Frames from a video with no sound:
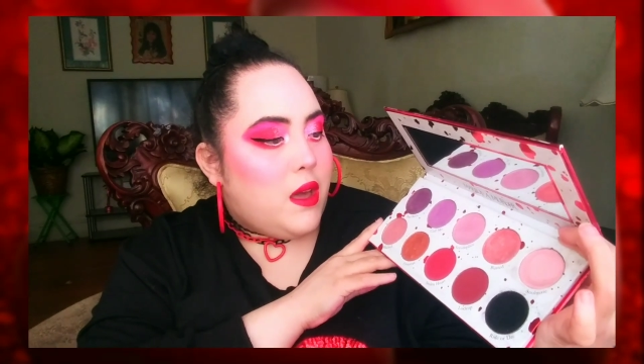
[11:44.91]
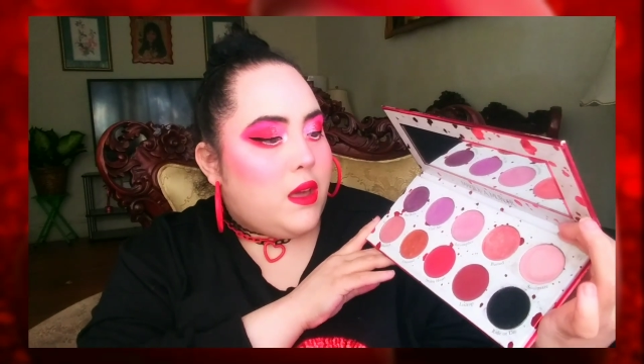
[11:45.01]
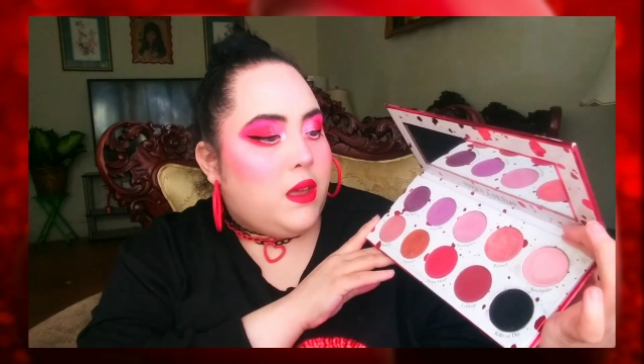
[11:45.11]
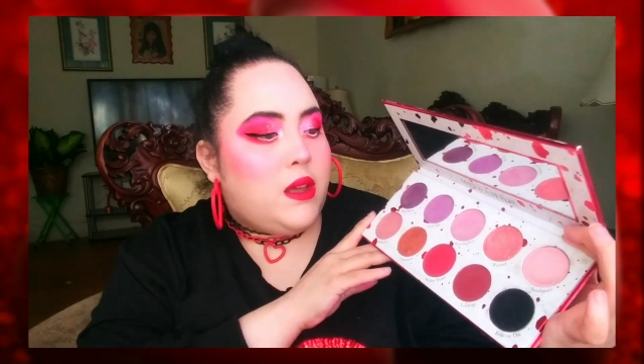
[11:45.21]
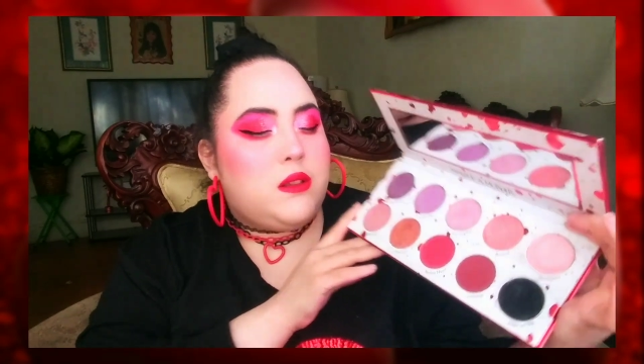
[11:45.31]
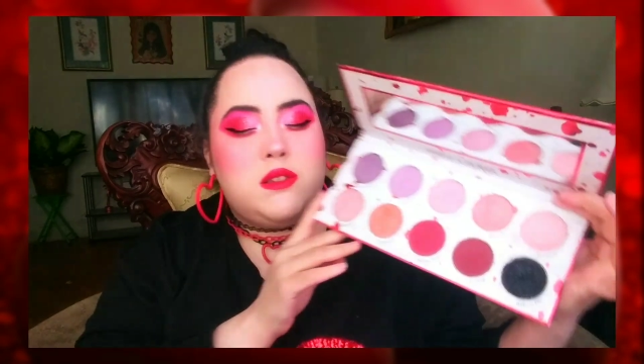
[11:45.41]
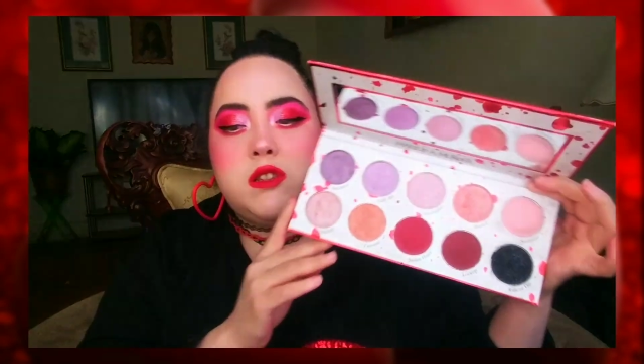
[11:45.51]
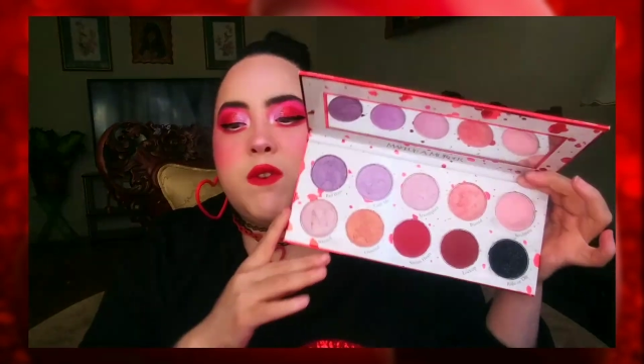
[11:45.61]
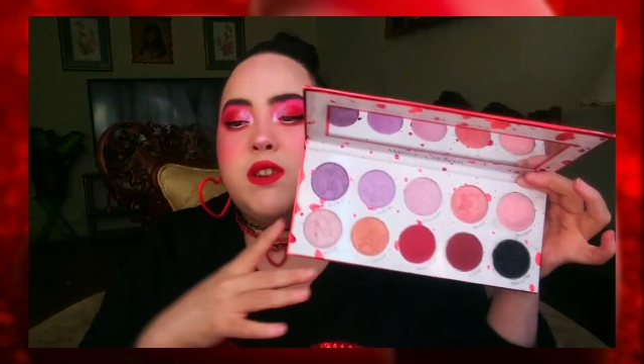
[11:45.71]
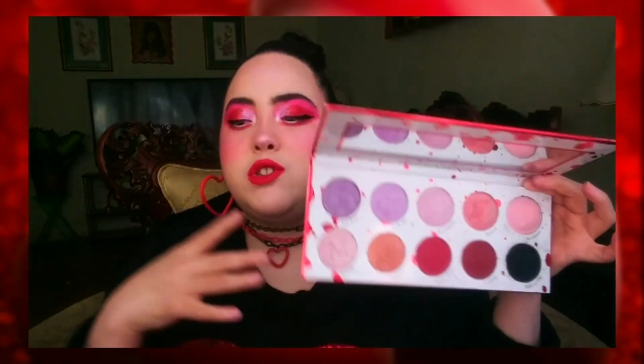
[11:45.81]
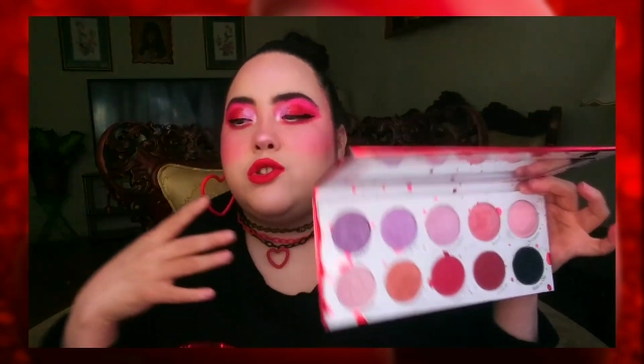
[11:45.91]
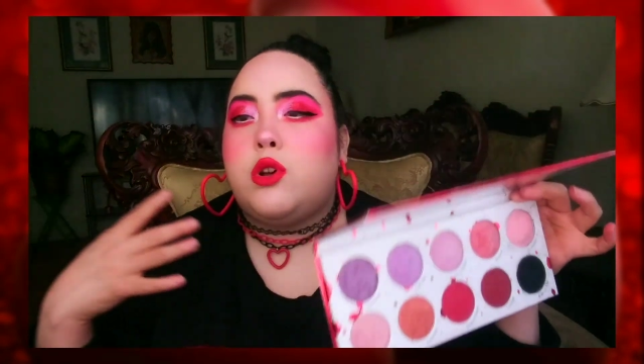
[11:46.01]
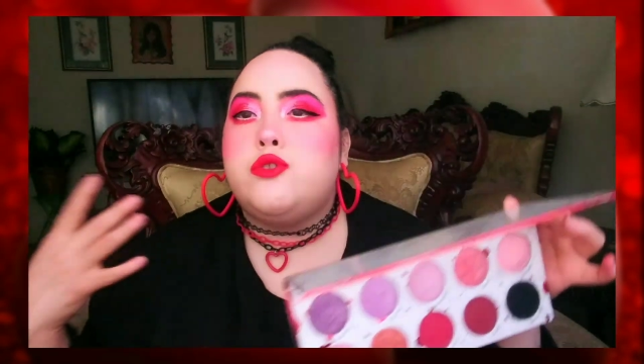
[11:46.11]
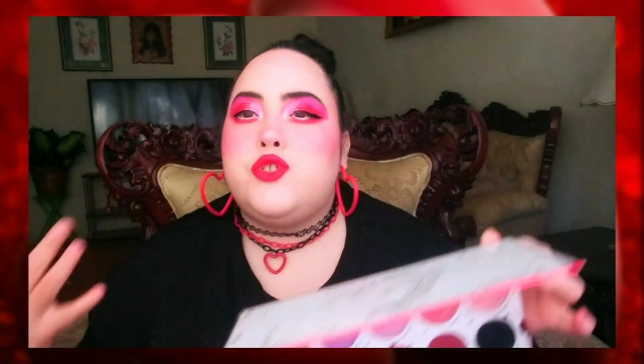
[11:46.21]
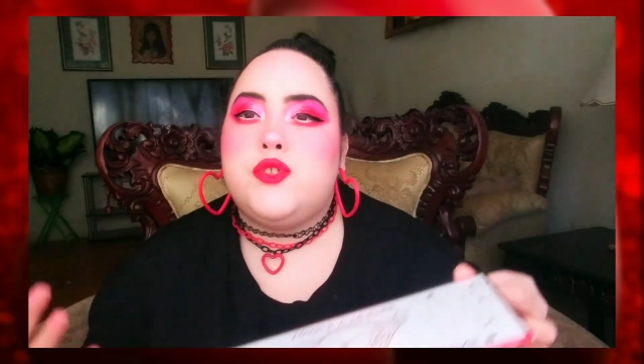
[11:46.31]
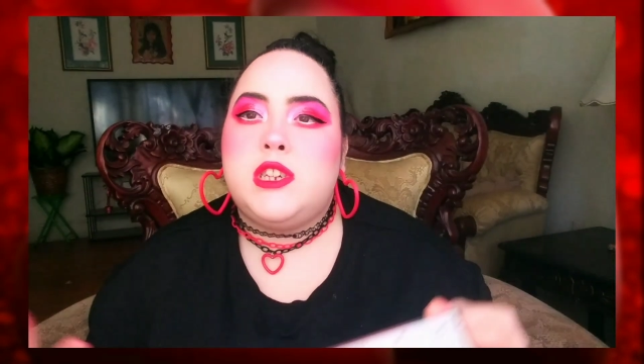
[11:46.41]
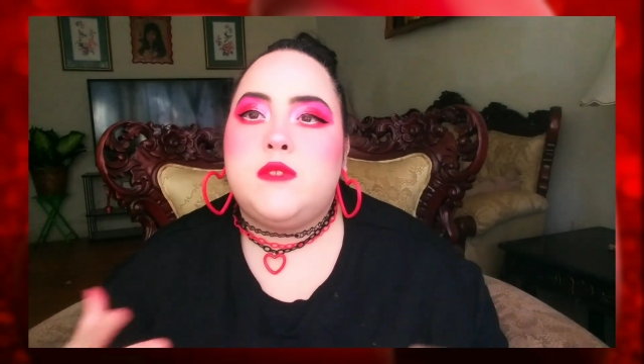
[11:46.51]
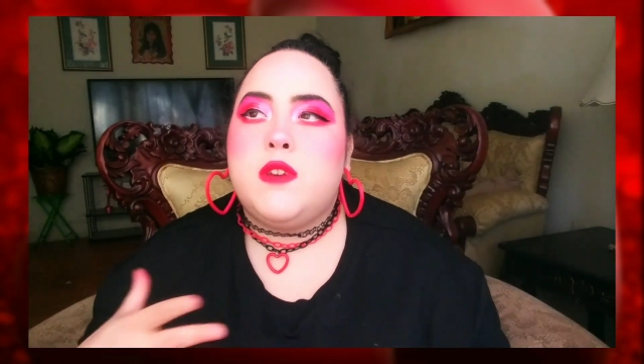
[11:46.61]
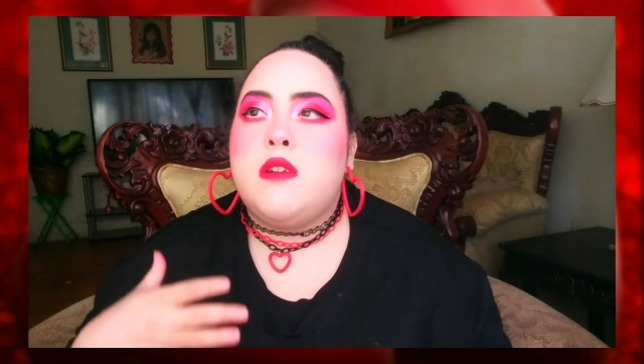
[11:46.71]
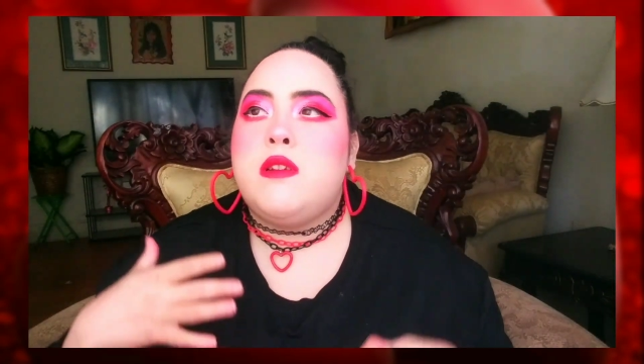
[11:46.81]
And this is very sultry,
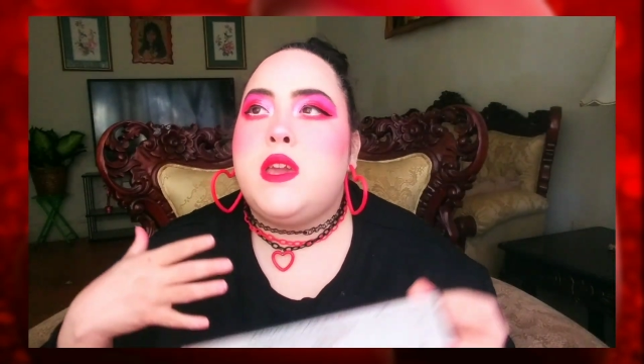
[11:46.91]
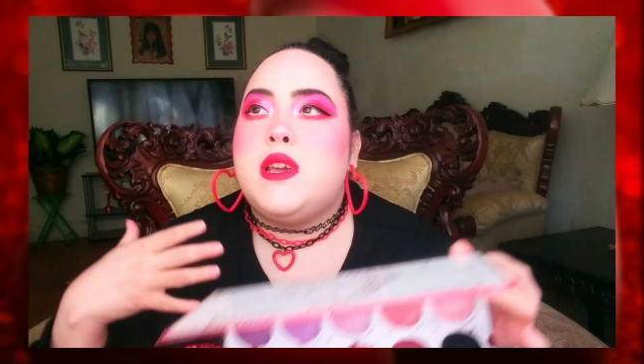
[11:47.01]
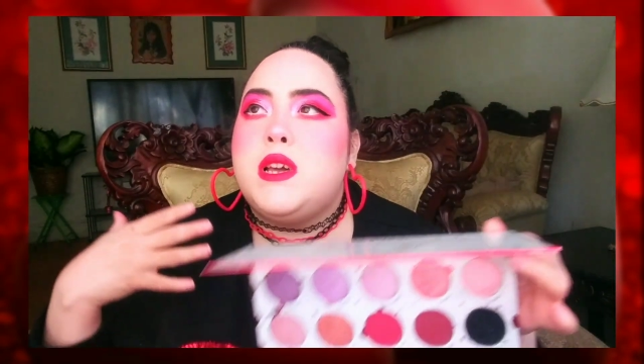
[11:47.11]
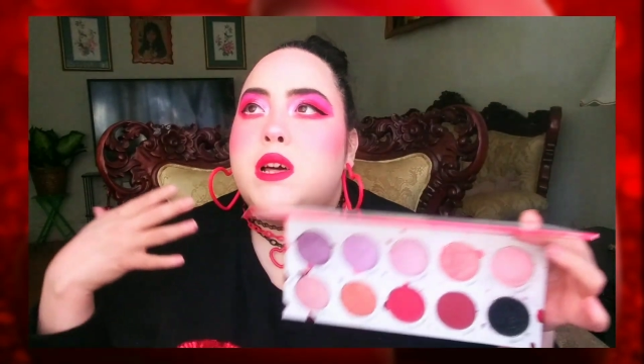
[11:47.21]
very,